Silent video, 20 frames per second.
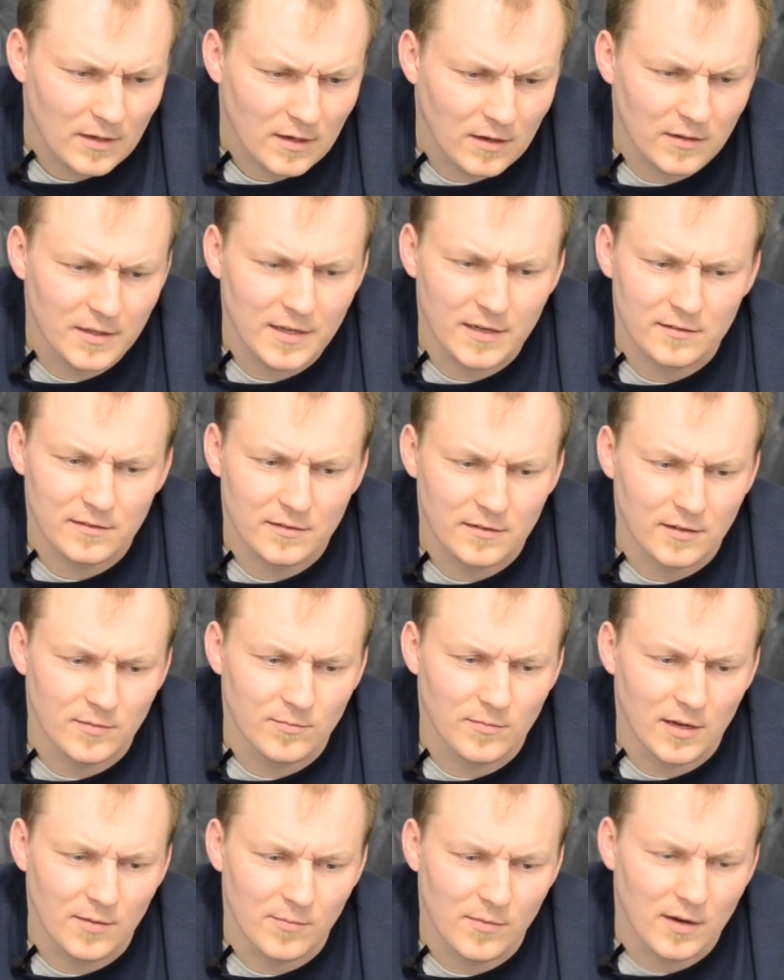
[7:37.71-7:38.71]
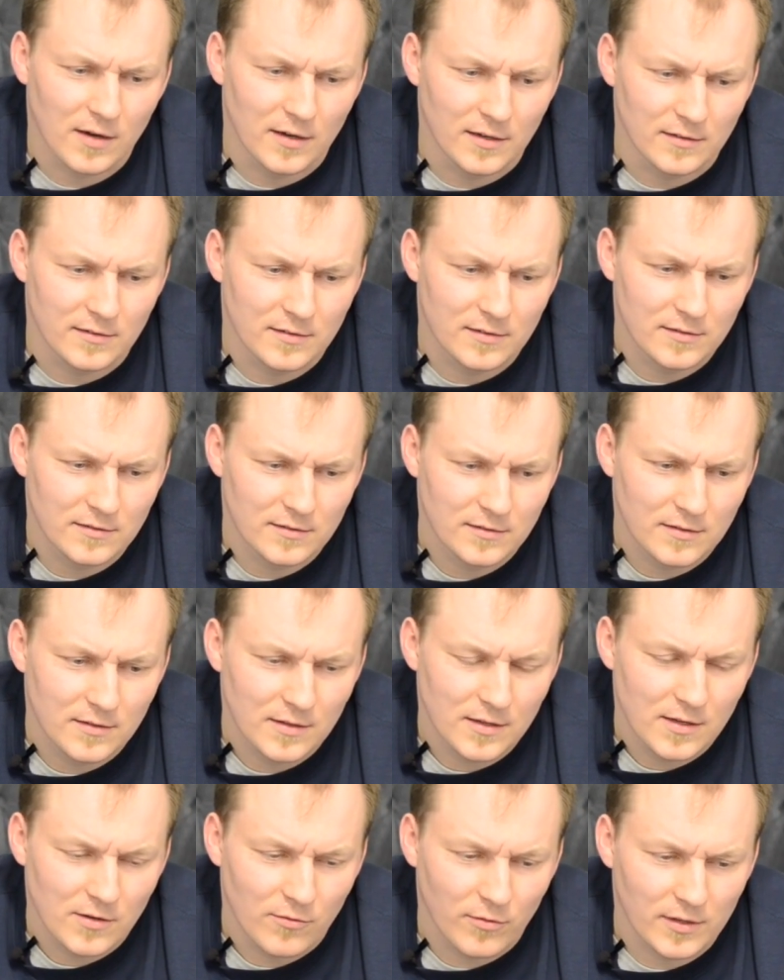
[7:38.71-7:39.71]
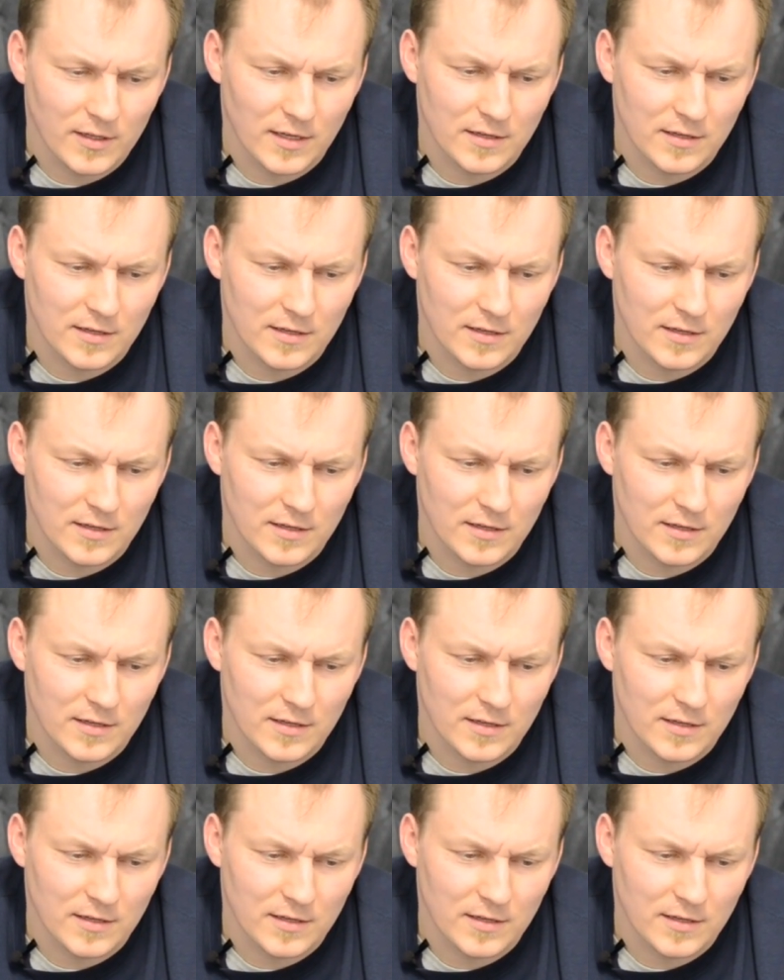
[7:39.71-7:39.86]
clicked in my mind when